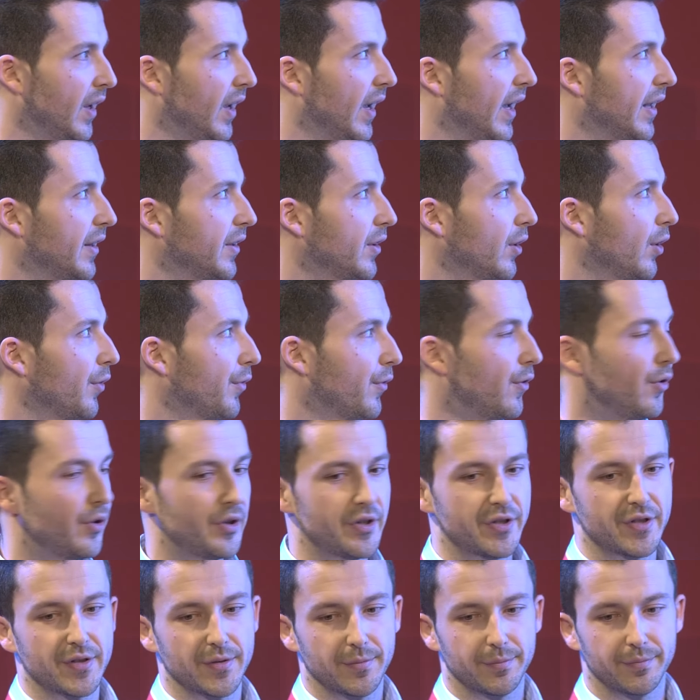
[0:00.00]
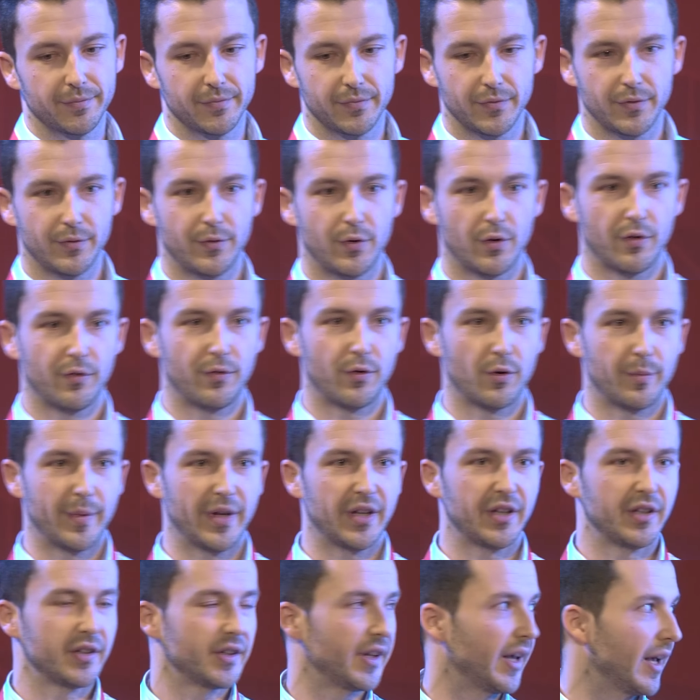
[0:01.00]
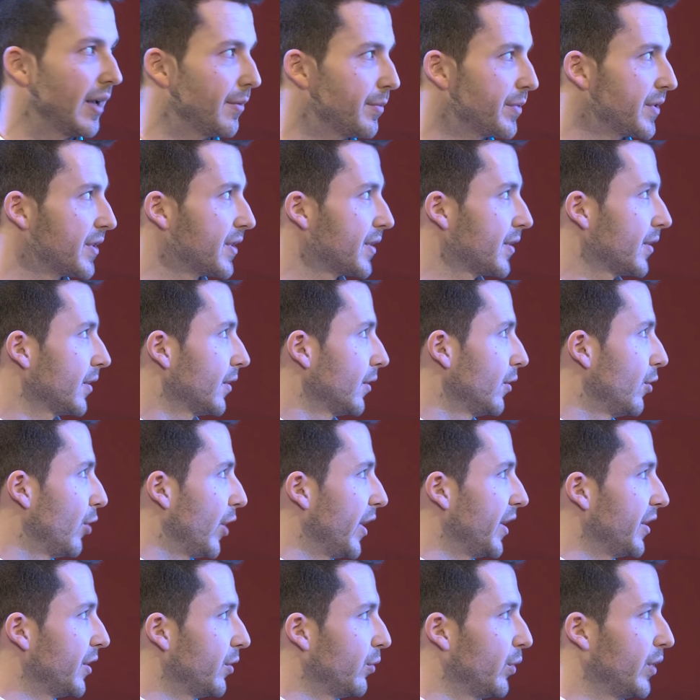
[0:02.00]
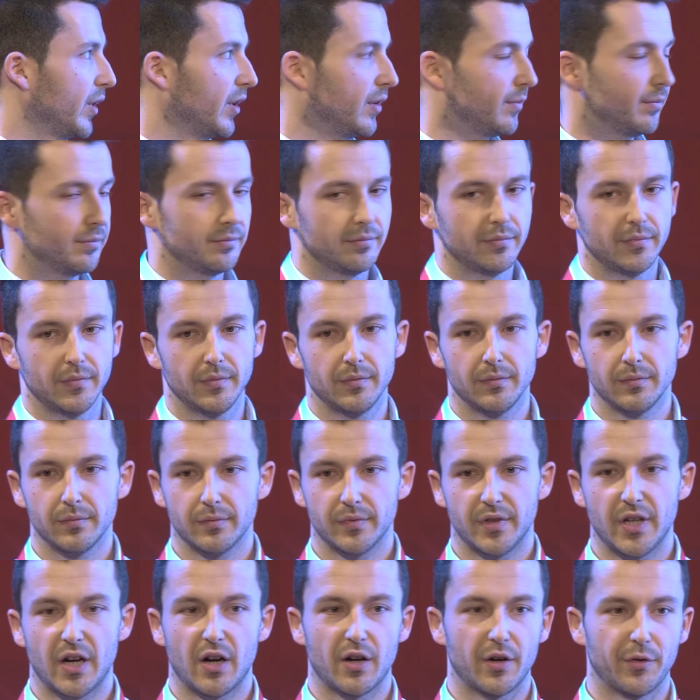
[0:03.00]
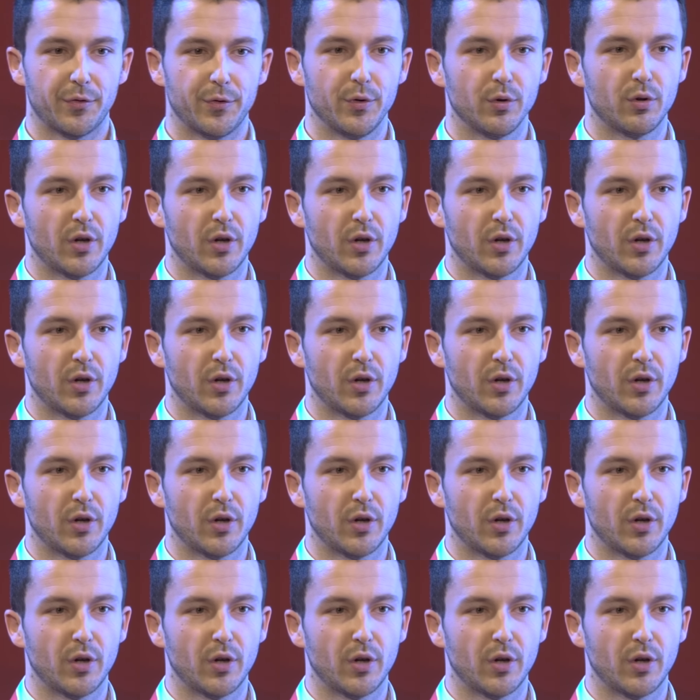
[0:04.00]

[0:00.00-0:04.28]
And of course, for making the apps great, there are a few